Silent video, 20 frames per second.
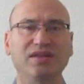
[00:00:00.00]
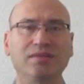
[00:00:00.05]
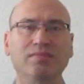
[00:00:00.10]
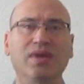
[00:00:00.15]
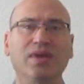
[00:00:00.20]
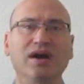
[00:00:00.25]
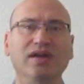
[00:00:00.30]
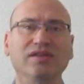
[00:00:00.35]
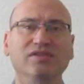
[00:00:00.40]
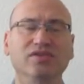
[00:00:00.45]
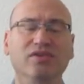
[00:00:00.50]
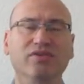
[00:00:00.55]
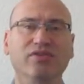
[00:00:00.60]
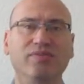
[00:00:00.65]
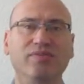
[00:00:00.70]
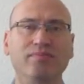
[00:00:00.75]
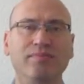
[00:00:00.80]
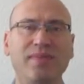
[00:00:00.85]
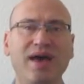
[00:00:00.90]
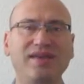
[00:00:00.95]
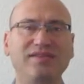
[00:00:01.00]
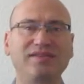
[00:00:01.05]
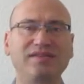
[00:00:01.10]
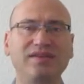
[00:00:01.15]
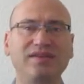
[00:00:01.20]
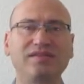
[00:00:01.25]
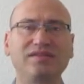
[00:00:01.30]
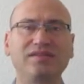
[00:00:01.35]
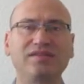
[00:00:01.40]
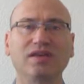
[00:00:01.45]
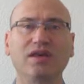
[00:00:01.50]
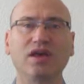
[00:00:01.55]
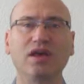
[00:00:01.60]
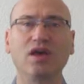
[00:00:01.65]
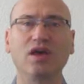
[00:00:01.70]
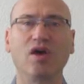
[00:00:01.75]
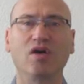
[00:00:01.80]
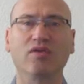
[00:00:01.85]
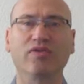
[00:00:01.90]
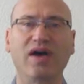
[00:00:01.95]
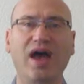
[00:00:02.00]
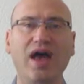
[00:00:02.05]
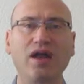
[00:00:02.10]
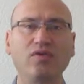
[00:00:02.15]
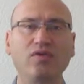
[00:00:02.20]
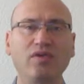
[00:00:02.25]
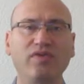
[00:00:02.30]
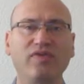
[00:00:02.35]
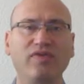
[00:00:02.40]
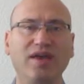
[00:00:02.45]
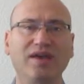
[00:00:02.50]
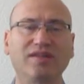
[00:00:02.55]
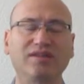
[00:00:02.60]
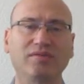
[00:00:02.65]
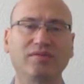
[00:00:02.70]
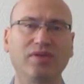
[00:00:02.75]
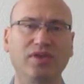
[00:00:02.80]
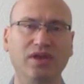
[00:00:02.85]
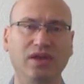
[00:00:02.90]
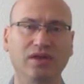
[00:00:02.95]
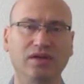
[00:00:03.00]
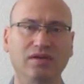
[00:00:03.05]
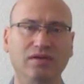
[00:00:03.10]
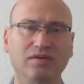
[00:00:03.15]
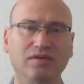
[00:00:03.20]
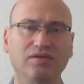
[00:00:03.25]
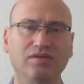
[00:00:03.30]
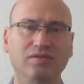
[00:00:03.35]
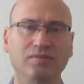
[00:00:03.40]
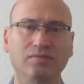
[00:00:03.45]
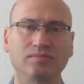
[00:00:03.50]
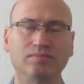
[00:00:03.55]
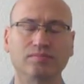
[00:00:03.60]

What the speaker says: the minds of masses of unreflective thinkers.